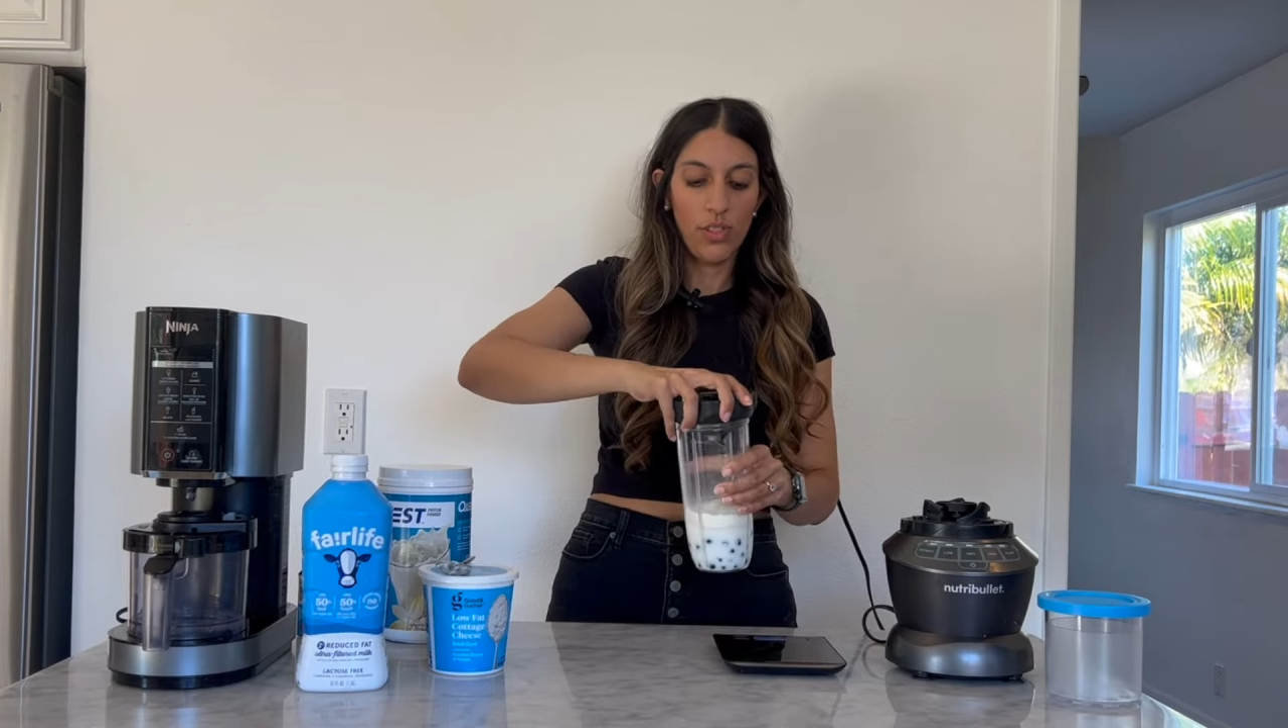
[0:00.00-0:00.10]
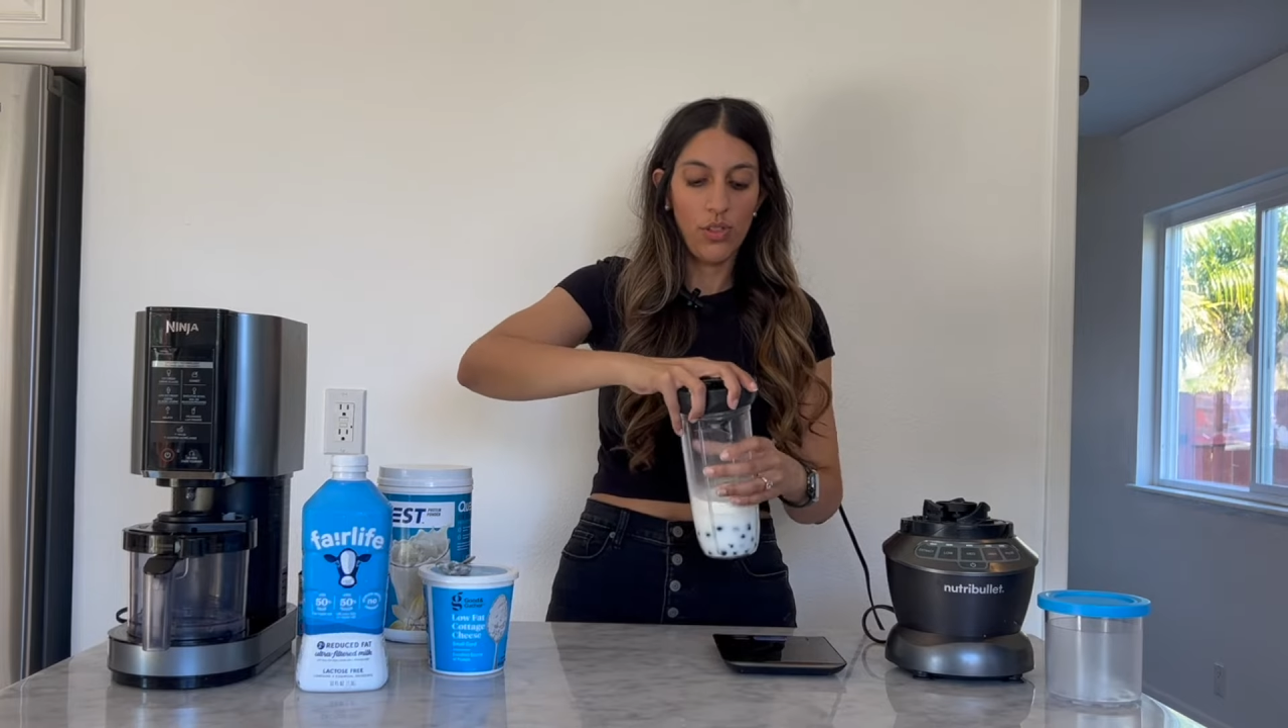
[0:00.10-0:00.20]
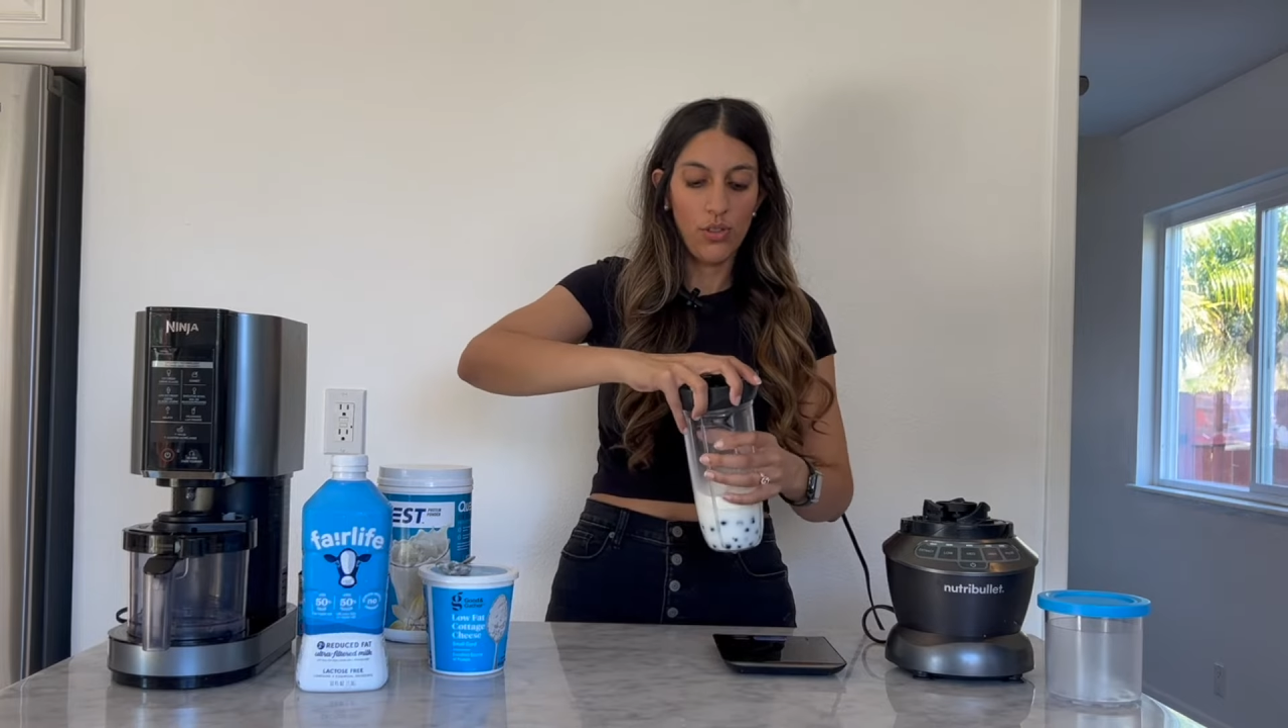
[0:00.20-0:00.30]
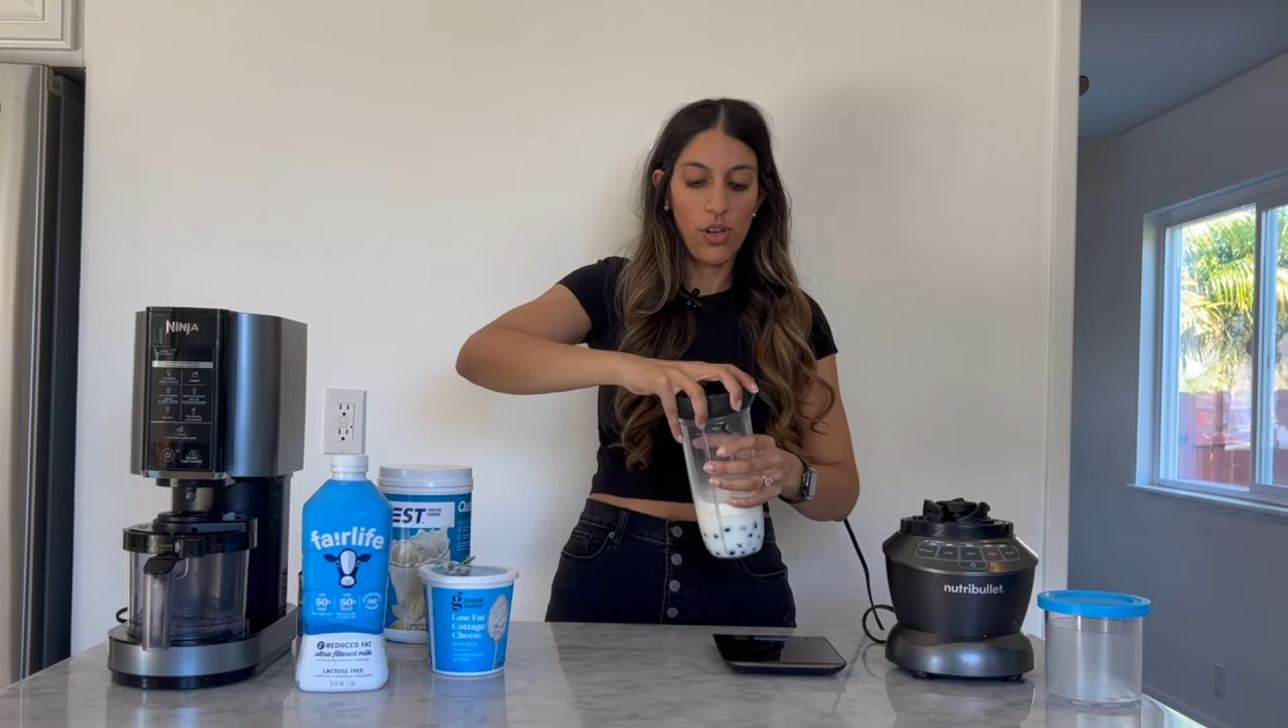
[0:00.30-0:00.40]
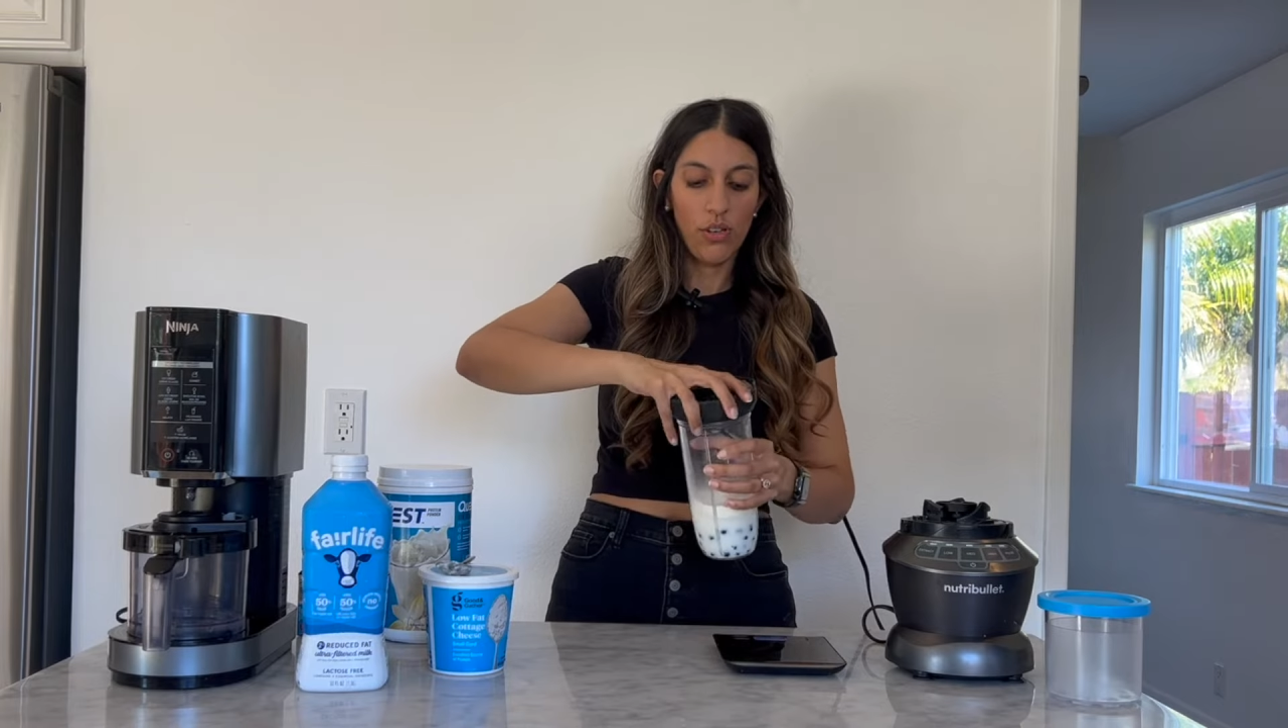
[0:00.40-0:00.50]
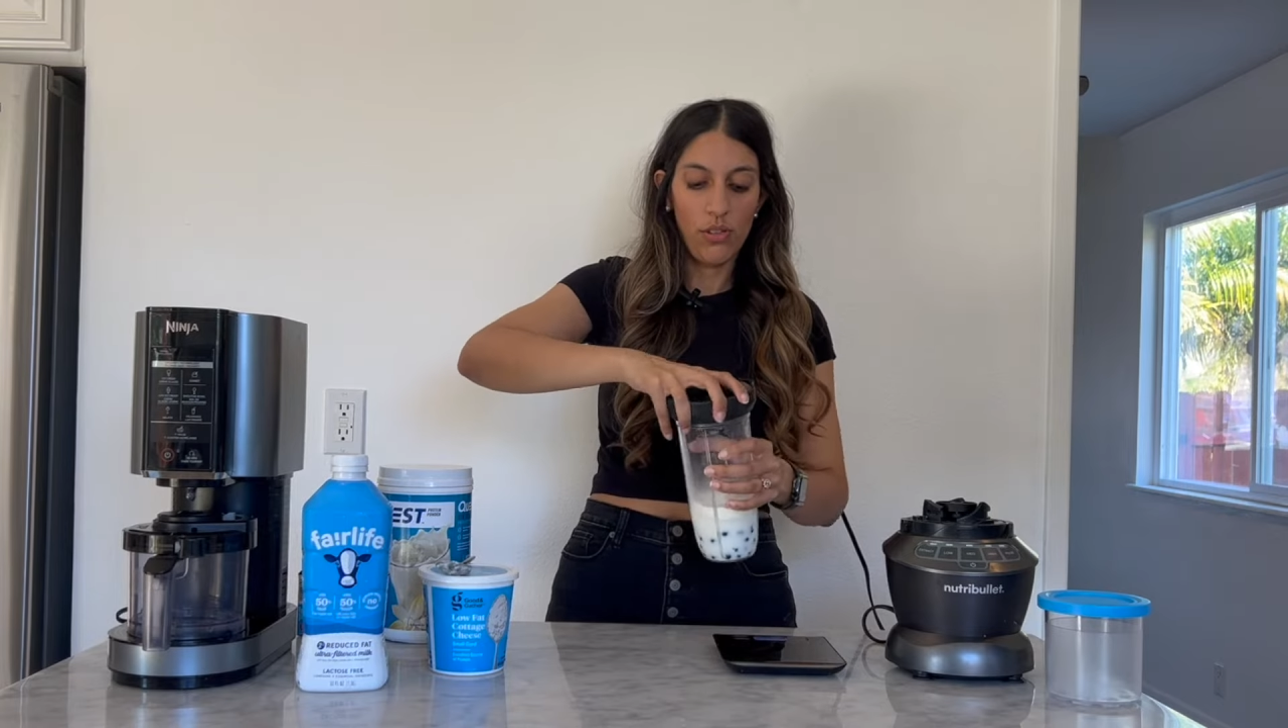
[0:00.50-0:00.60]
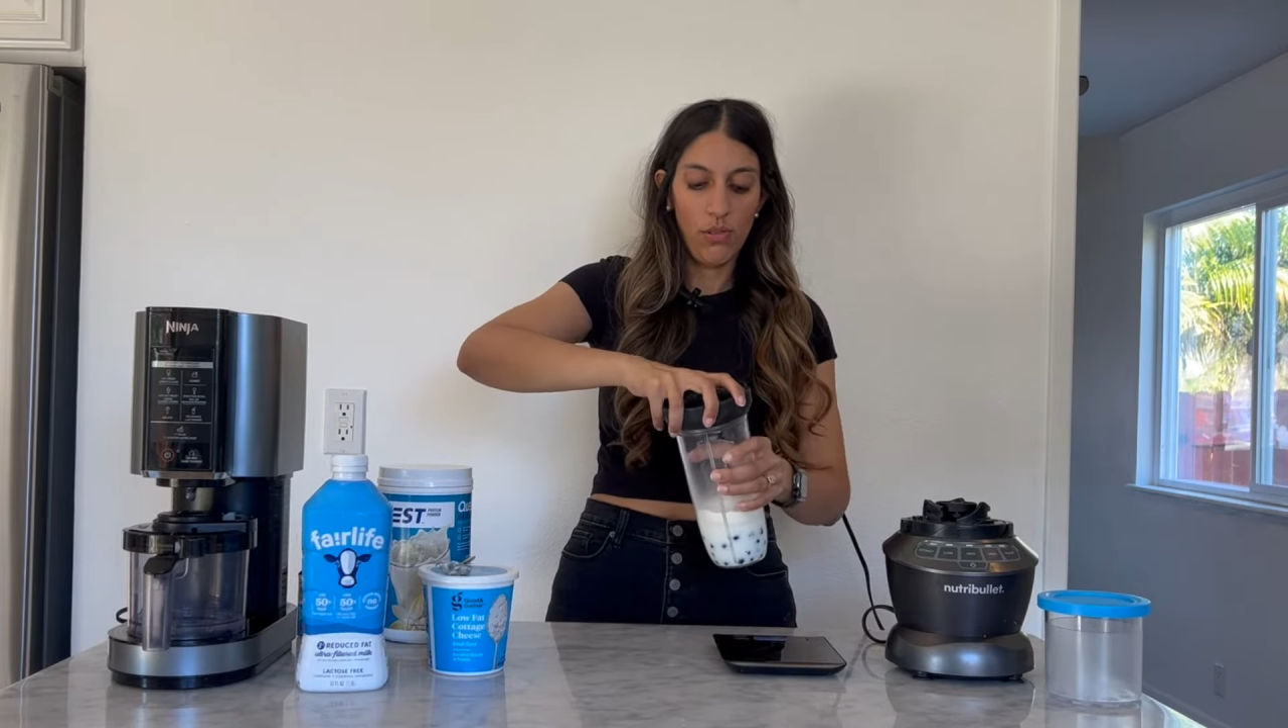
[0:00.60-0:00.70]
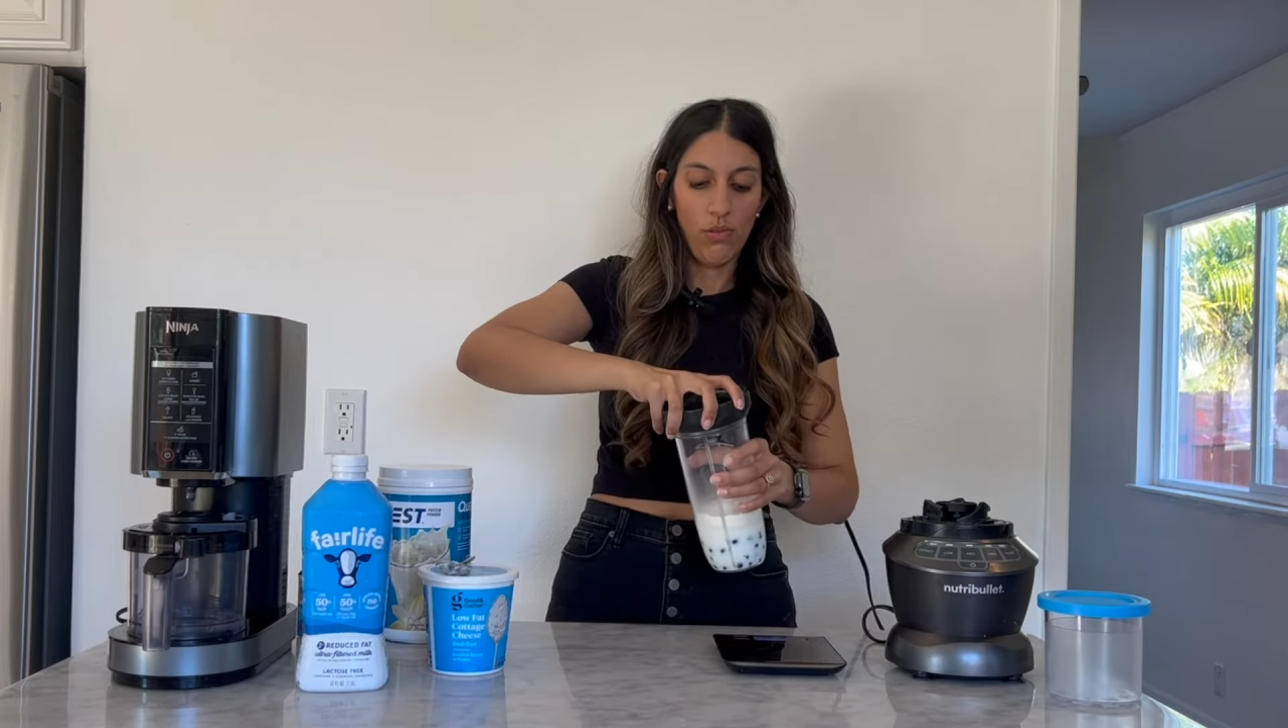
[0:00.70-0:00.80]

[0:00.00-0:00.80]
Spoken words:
struggle